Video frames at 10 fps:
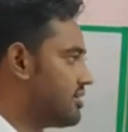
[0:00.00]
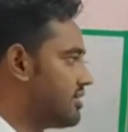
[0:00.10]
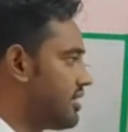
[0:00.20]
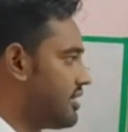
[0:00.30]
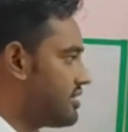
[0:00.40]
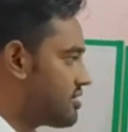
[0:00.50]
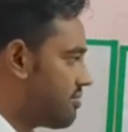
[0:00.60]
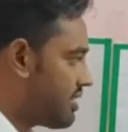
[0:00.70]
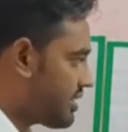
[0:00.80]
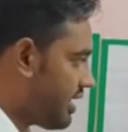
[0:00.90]
the
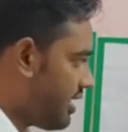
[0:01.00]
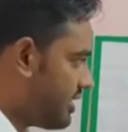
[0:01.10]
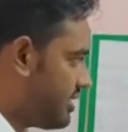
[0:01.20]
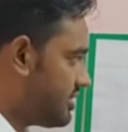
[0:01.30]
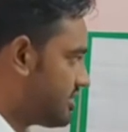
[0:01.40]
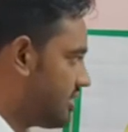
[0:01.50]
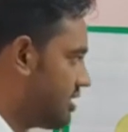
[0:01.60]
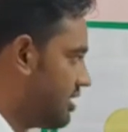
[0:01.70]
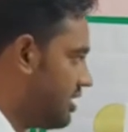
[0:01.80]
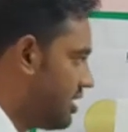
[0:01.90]
stomata is
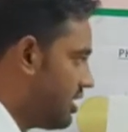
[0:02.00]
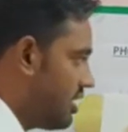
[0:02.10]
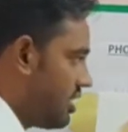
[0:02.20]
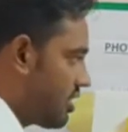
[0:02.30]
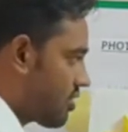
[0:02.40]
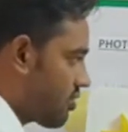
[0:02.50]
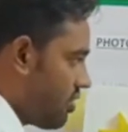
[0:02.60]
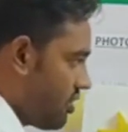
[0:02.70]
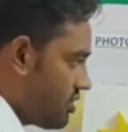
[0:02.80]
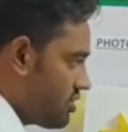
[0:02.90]

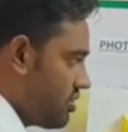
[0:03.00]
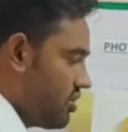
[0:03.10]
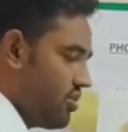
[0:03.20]
closed